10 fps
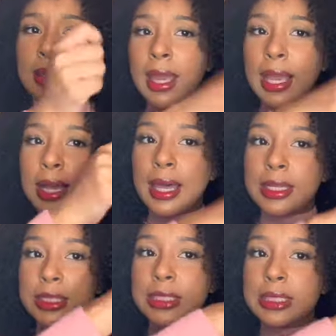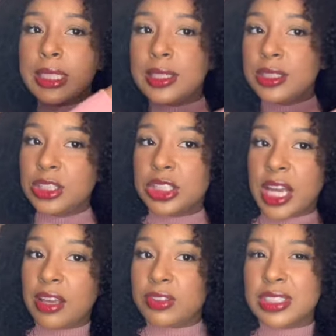and kind of just
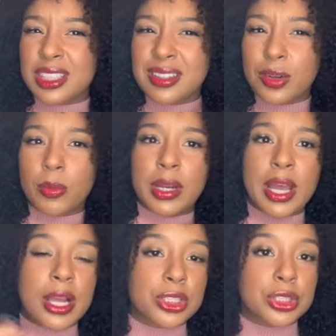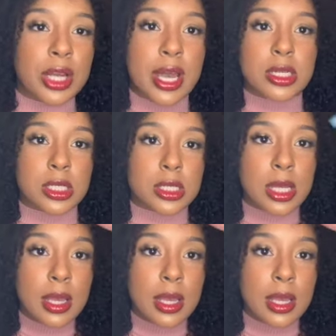shave just a little bit of extra edges,